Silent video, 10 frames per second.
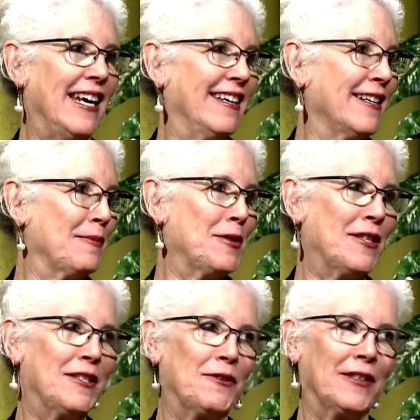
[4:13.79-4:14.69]
Ann Arbor
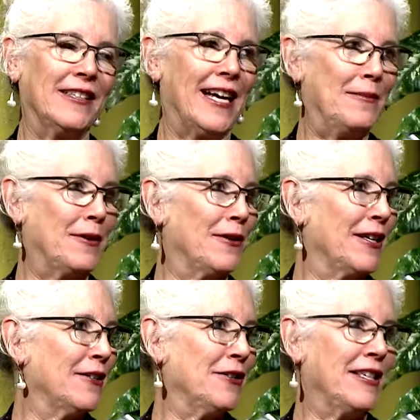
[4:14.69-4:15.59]
District
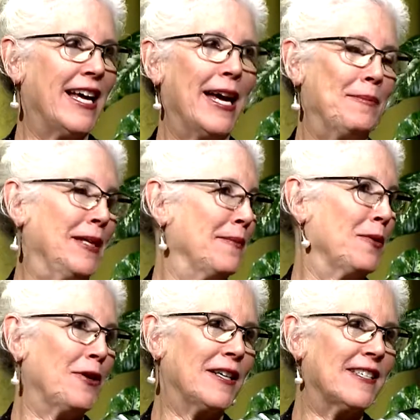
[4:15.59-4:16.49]
Library could not be a
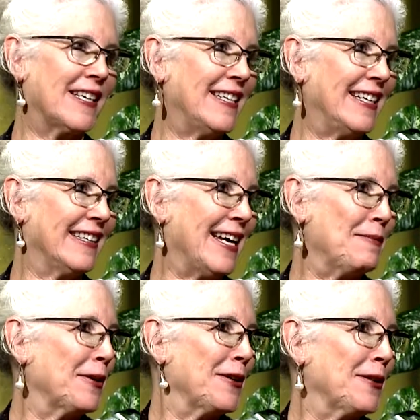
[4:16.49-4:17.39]
more exciting library